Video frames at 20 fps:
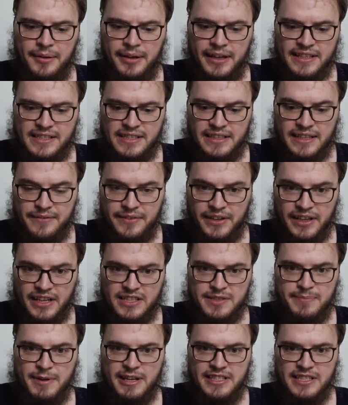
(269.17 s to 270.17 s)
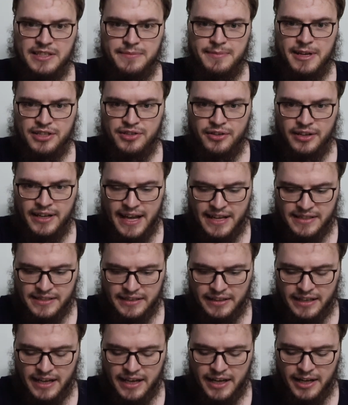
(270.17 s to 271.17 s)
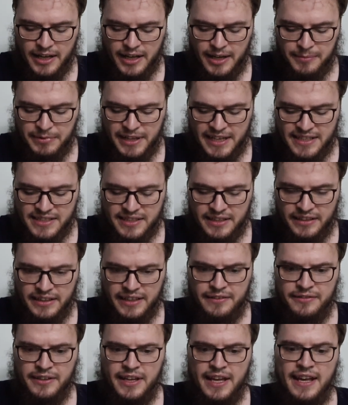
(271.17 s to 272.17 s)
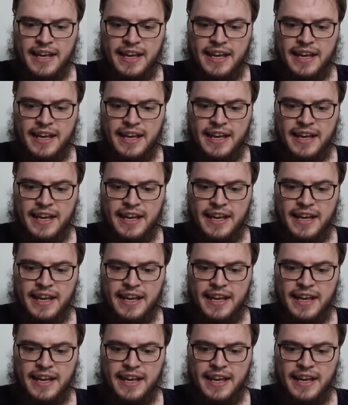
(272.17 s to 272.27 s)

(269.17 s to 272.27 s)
his living expenses, make sure he has a place to live,